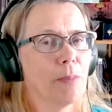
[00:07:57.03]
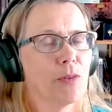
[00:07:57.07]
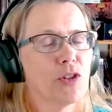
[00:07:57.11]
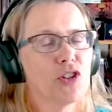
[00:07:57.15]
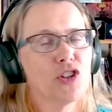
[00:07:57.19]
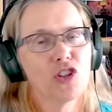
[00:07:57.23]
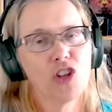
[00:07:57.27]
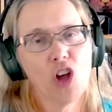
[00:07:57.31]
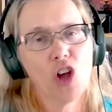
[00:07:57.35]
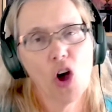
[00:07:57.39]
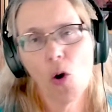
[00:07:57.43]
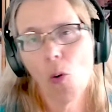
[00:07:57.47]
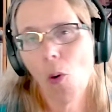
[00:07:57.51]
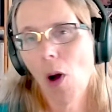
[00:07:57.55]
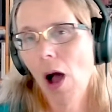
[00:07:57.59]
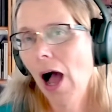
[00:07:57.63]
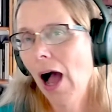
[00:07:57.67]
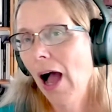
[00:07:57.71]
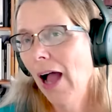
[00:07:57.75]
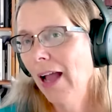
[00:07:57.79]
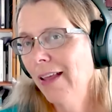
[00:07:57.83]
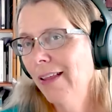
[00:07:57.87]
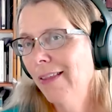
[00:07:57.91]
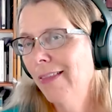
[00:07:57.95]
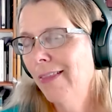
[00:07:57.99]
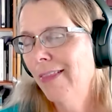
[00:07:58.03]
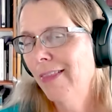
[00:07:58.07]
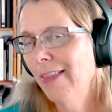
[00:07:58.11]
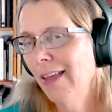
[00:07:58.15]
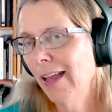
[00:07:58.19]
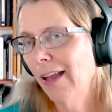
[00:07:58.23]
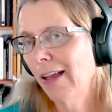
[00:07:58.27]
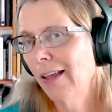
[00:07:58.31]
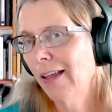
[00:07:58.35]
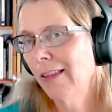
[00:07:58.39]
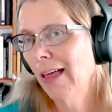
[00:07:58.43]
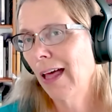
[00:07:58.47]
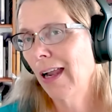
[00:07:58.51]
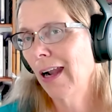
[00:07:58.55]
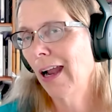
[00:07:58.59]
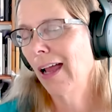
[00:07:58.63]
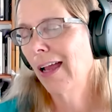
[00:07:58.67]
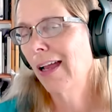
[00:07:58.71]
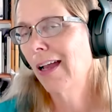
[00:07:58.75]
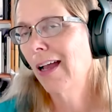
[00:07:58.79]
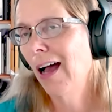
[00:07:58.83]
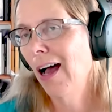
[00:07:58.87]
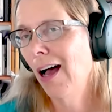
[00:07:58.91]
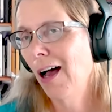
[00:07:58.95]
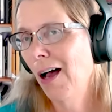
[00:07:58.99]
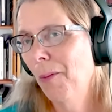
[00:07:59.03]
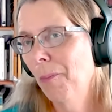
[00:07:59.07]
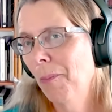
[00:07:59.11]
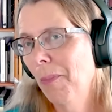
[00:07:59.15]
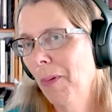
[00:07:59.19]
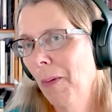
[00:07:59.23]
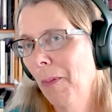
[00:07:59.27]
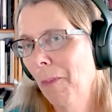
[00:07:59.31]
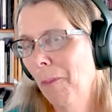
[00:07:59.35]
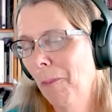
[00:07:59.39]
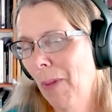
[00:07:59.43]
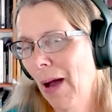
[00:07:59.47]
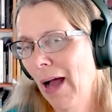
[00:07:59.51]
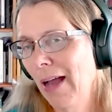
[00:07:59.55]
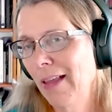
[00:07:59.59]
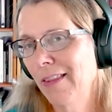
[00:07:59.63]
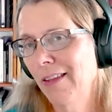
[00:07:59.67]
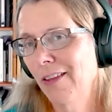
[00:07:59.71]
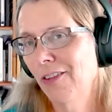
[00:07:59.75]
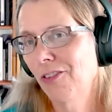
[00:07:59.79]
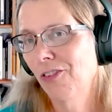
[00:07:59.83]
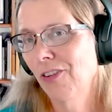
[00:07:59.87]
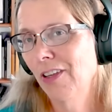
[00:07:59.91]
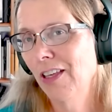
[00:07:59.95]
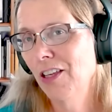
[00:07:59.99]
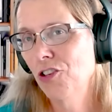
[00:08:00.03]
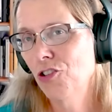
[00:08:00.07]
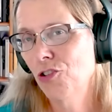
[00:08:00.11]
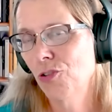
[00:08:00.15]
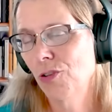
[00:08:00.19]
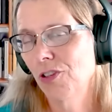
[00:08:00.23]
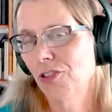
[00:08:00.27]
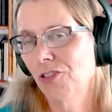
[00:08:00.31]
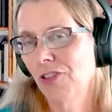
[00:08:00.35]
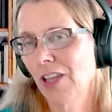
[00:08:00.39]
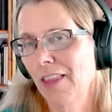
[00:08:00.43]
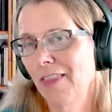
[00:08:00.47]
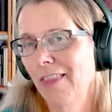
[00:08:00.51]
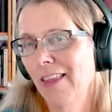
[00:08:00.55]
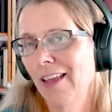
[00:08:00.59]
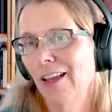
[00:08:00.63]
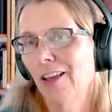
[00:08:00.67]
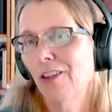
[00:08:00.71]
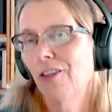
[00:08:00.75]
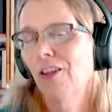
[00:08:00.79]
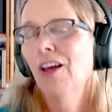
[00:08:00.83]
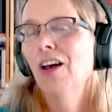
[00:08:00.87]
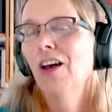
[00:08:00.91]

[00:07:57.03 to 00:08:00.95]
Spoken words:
So I think that I come by this interest, I think,